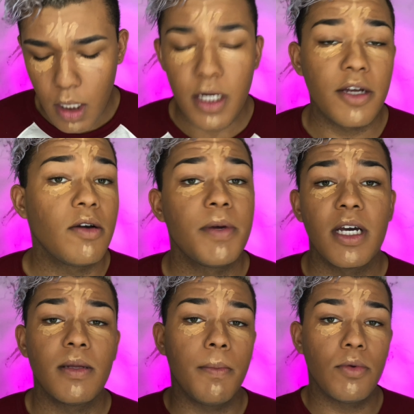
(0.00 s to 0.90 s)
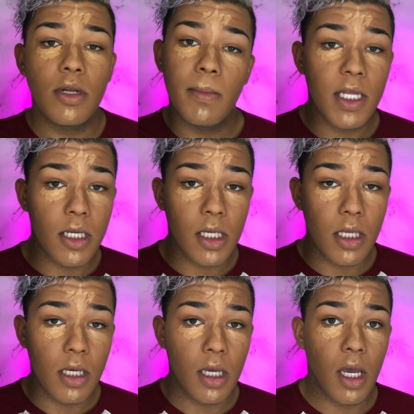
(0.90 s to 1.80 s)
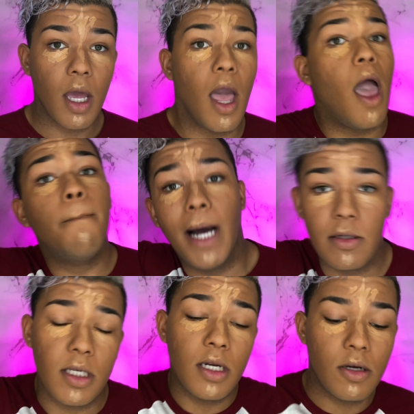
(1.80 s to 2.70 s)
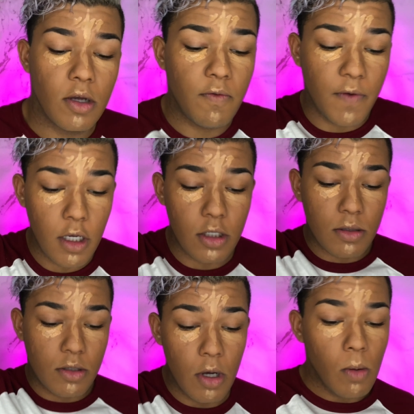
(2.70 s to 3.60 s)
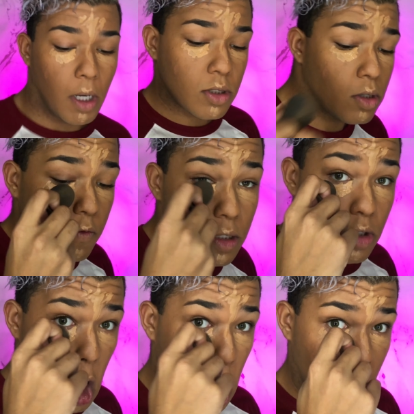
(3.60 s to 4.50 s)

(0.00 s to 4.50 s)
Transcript: Now you're gonna pick up that booty blender again and bounce it on your face. Bounce it on your face.